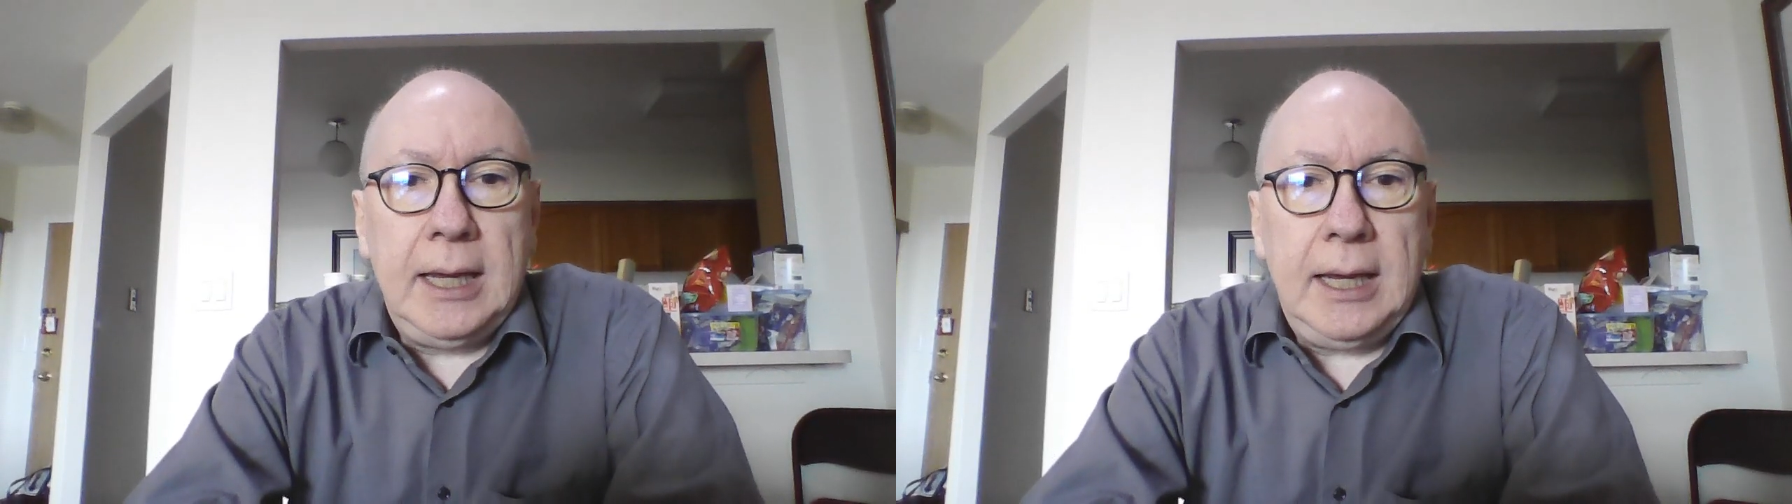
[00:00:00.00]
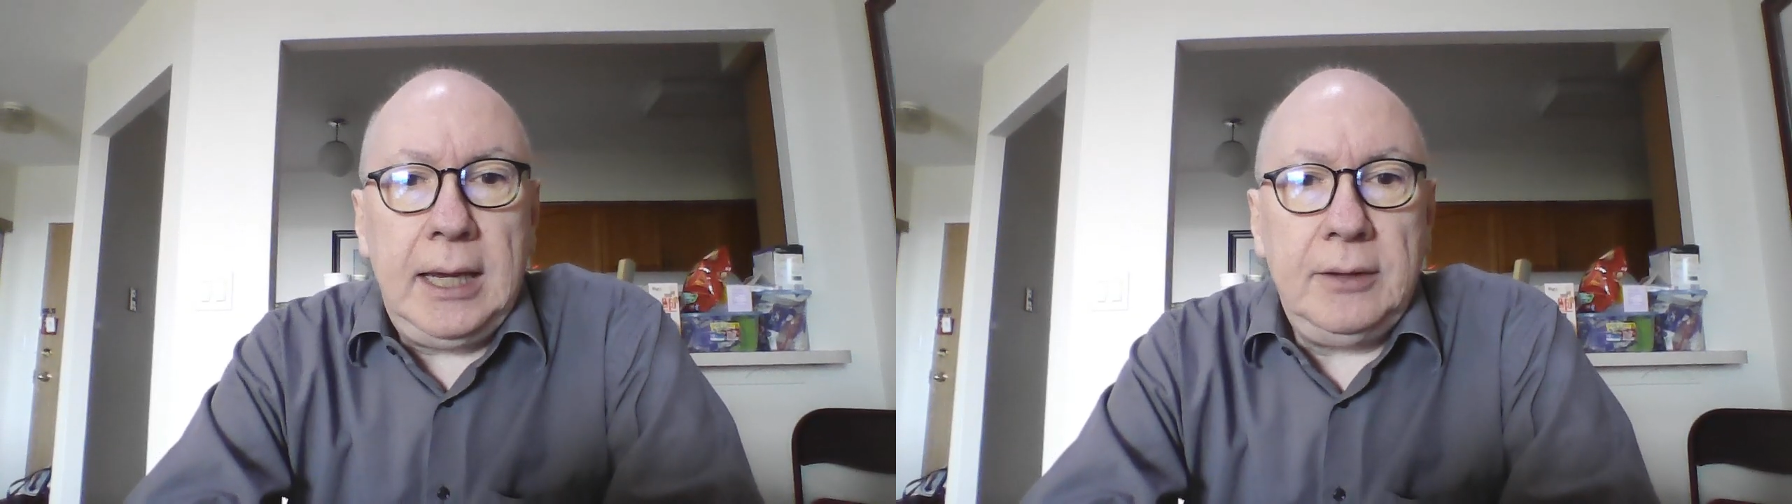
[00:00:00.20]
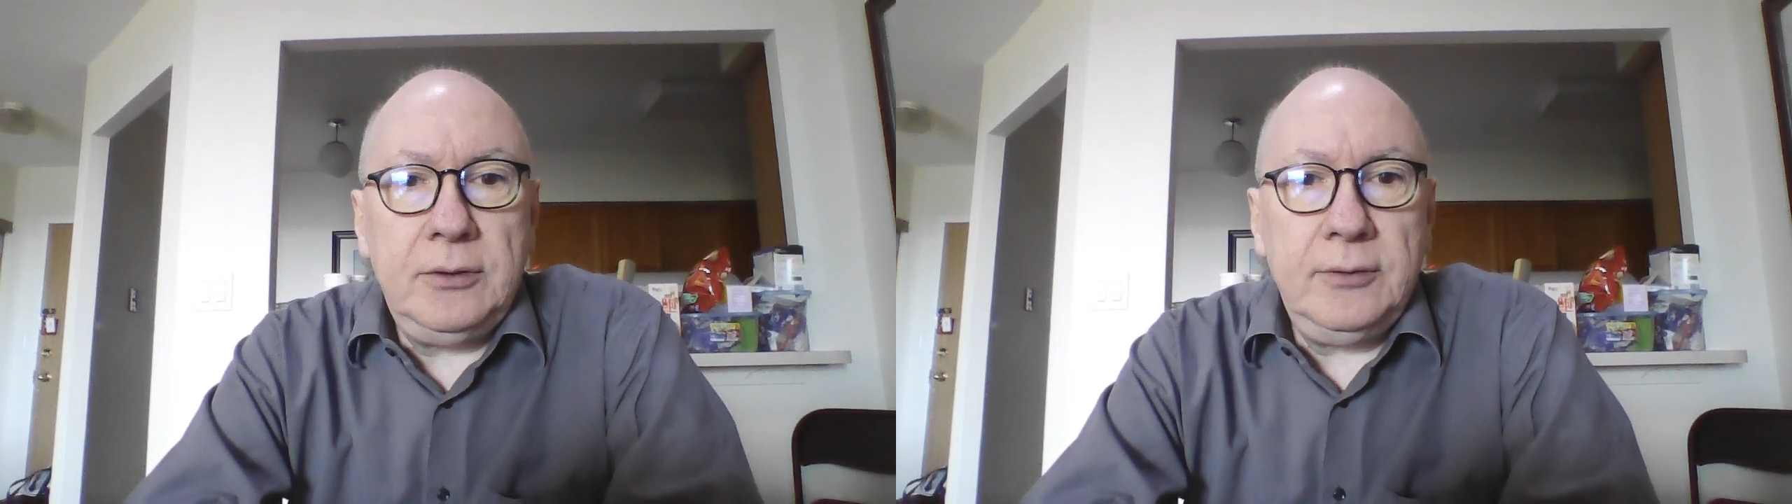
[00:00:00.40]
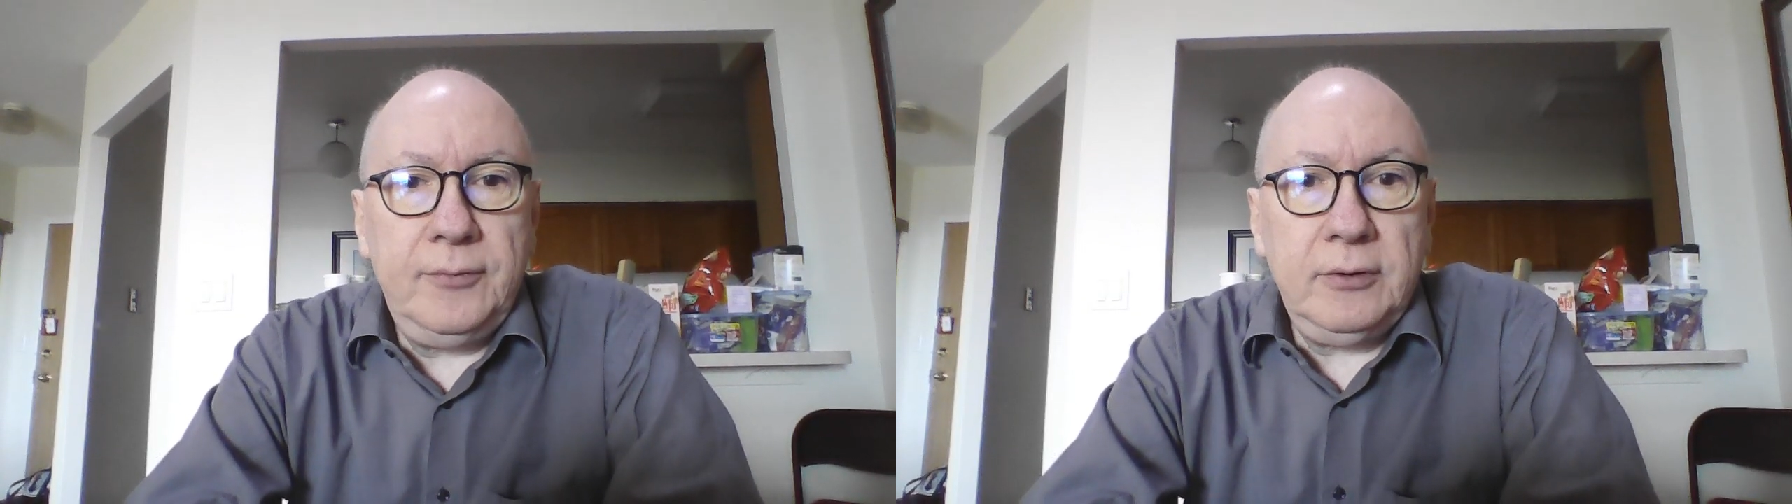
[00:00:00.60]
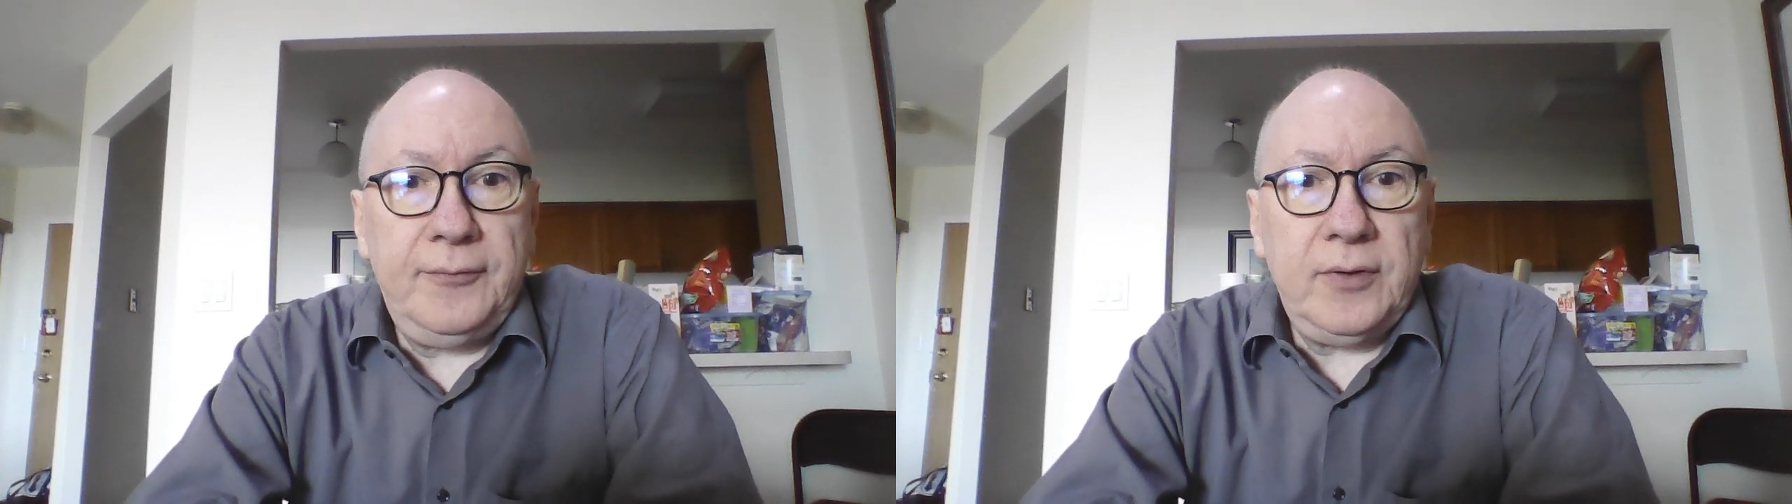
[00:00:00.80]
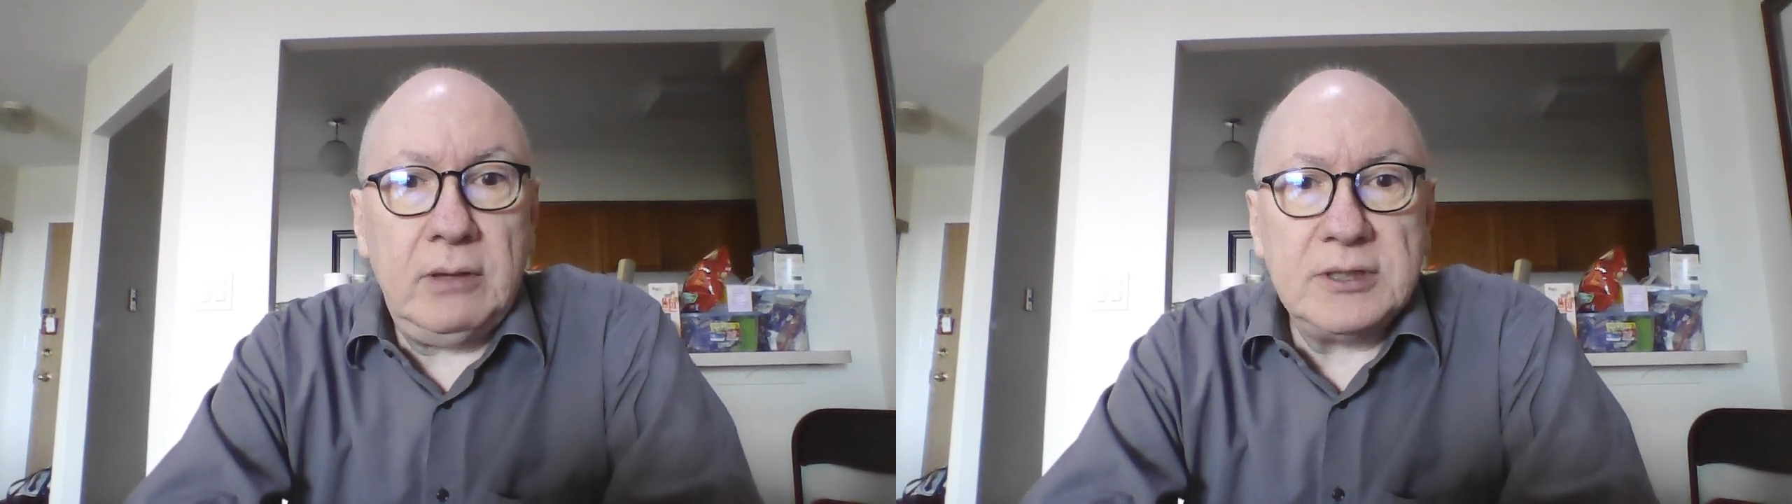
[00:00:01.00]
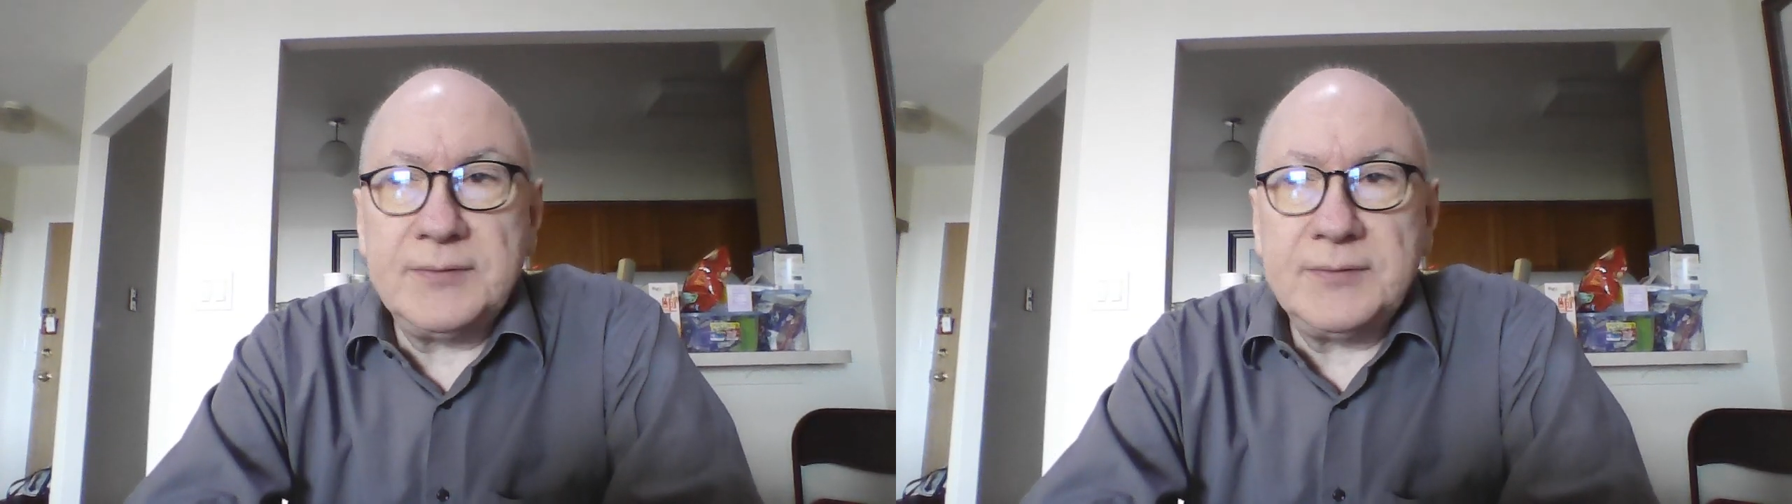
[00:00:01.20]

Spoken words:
and they're very famous